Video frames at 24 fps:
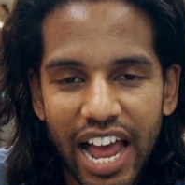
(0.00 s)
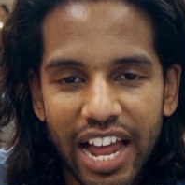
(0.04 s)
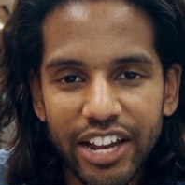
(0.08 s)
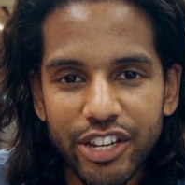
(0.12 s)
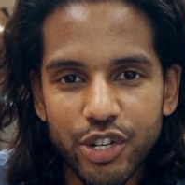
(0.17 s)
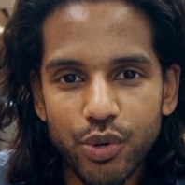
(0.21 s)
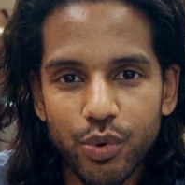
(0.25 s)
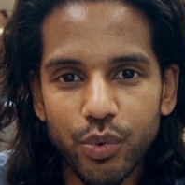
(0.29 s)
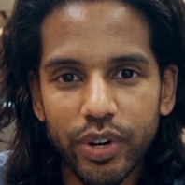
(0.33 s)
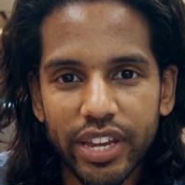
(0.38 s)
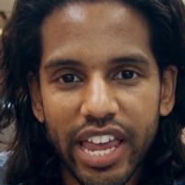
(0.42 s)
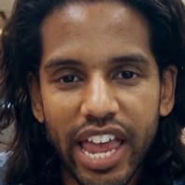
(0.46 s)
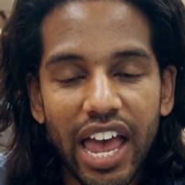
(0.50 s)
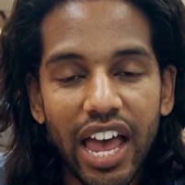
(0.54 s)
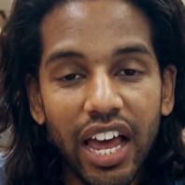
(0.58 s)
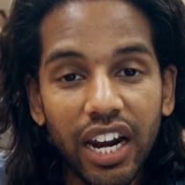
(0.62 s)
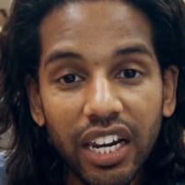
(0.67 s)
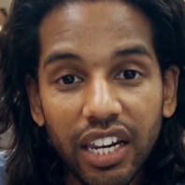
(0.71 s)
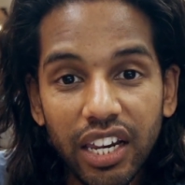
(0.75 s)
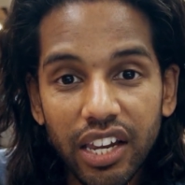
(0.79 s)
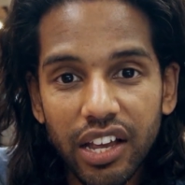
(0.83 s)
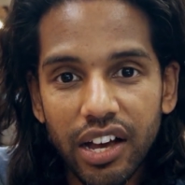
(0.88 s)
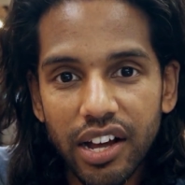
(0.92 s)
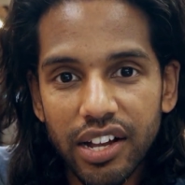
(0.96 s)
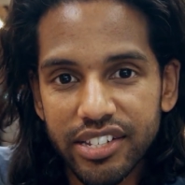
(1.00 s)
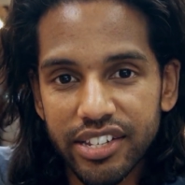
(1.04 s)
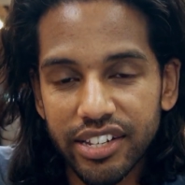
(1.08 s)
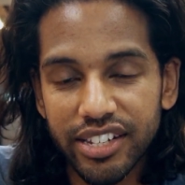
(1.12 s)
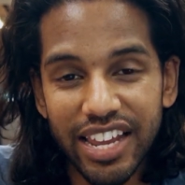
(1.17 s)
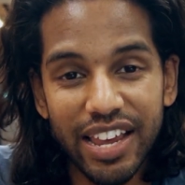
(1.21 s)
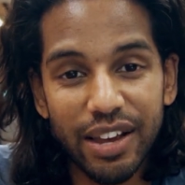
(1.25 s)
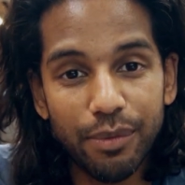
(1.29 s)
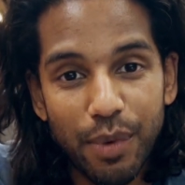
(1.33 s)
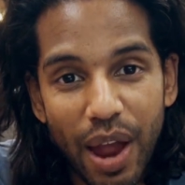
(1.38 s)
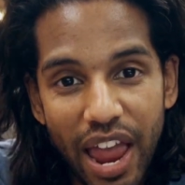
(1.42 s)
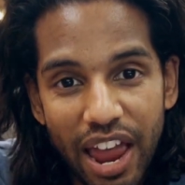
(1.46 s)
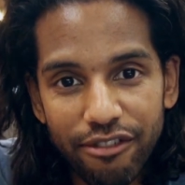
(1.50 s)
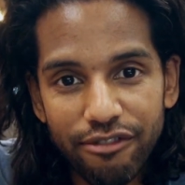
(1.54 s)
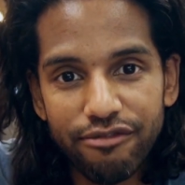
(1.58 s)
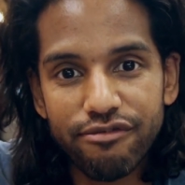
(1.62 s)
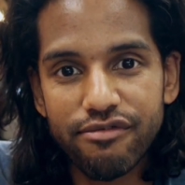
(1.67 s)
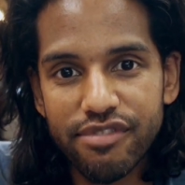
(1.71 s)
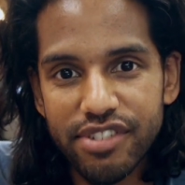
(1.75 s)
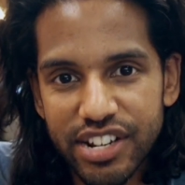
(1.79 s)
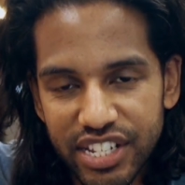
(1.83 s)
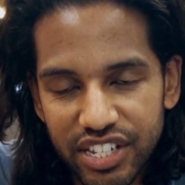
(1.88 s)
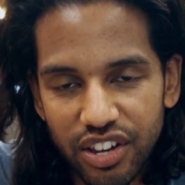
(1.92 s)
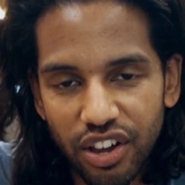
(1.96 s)
and you'll get alerted
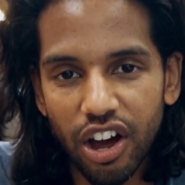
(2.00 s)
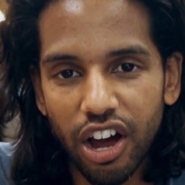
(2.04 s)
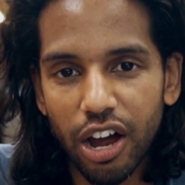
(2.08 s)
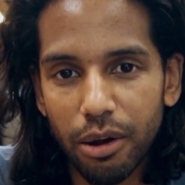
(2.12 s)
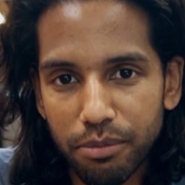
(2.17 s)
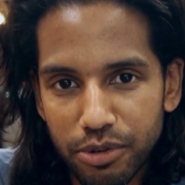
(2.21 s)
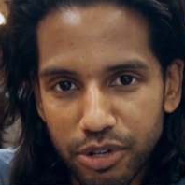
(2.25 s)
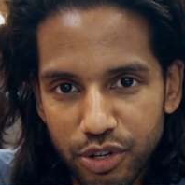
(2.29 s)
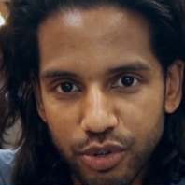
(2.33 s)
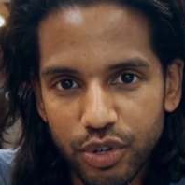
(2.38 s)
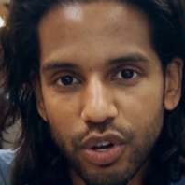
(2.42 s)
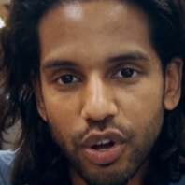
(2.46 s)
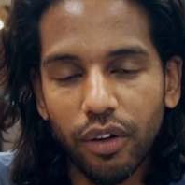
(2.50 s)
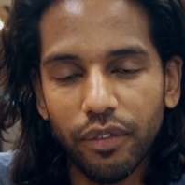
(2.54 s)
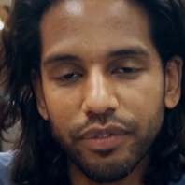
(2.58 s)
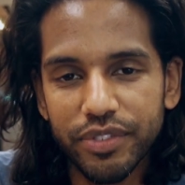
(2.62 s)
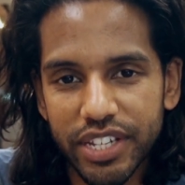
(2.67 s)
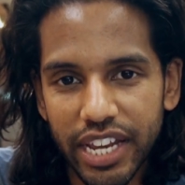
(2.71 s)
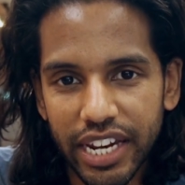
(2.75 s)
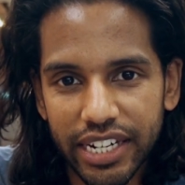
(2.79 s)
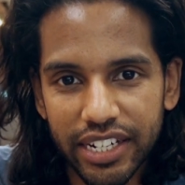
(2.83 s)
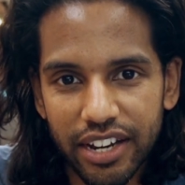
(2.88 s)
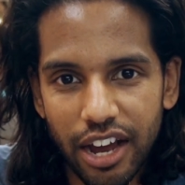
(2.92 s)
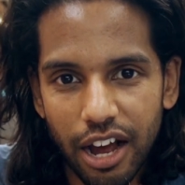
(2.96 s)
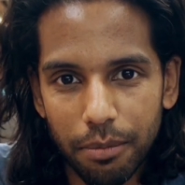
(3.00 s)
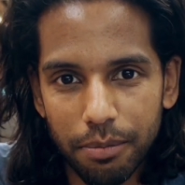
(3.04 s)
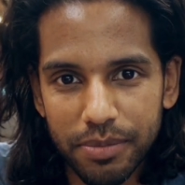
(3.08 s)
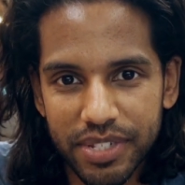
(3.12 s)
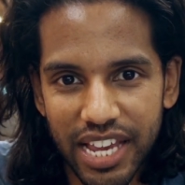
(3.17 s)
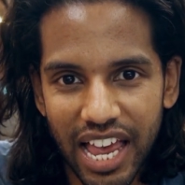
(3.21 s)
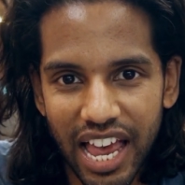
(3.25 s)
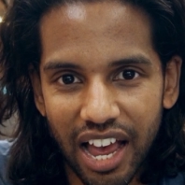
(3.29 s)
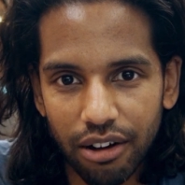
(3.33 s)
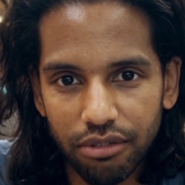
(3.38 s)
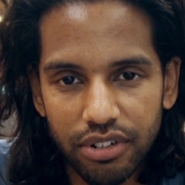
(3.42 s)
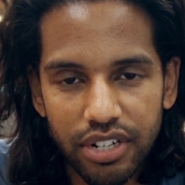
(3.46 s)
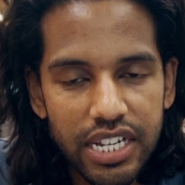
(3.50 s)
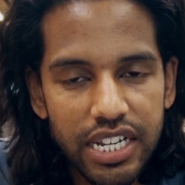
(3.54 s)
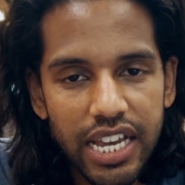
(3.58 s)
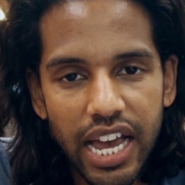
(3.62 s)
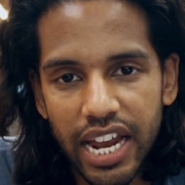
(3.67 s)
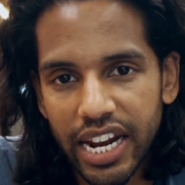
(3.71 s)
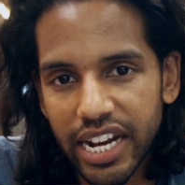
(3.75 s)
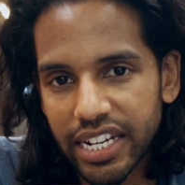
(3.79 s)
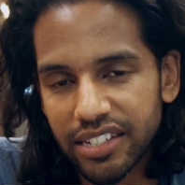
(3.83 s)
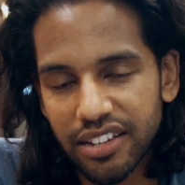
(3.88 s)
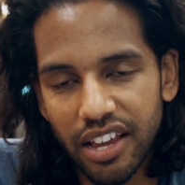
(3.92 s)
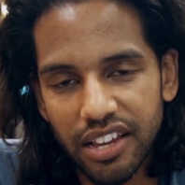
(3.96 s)
every time new content comes out,
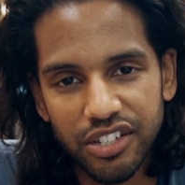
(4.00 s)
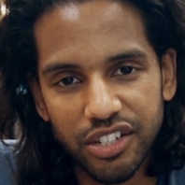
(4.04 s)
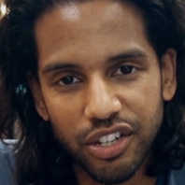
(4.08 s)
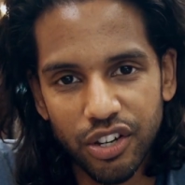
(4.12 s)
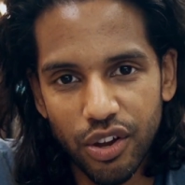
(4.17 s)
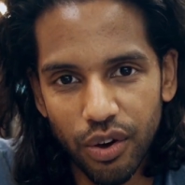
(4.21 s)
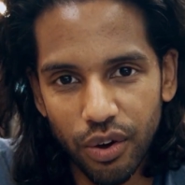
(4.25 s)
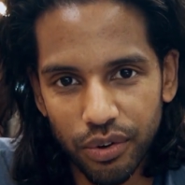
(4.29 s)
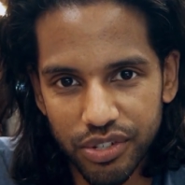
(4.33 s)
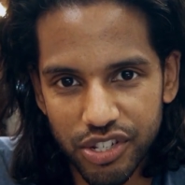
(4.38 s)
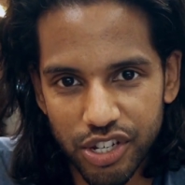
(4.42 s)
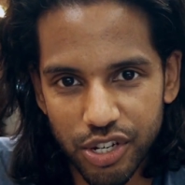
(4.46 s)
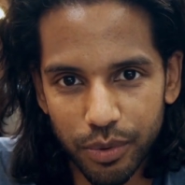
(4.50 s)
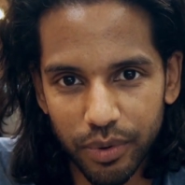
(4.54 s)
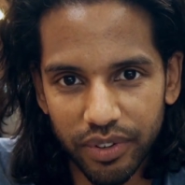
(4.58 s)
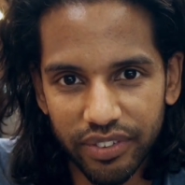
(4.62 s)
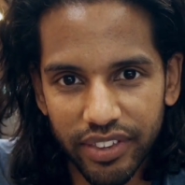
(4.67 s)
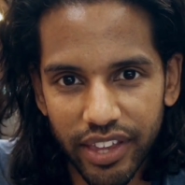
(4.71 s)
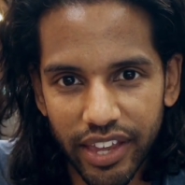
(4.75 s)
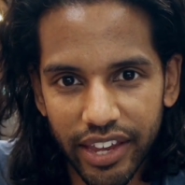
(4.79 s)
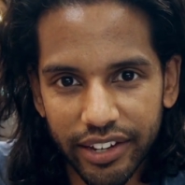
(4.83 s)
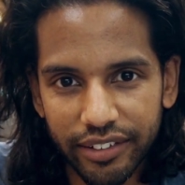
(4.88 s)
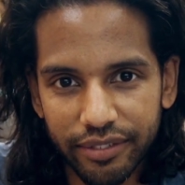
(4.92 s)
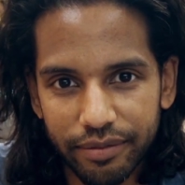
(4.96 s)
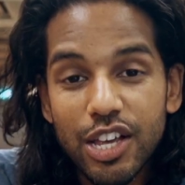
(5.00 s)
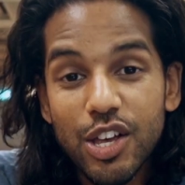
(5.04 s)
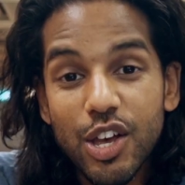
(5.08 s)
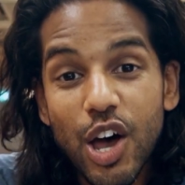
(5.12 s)
and it doesn't cost you a thing.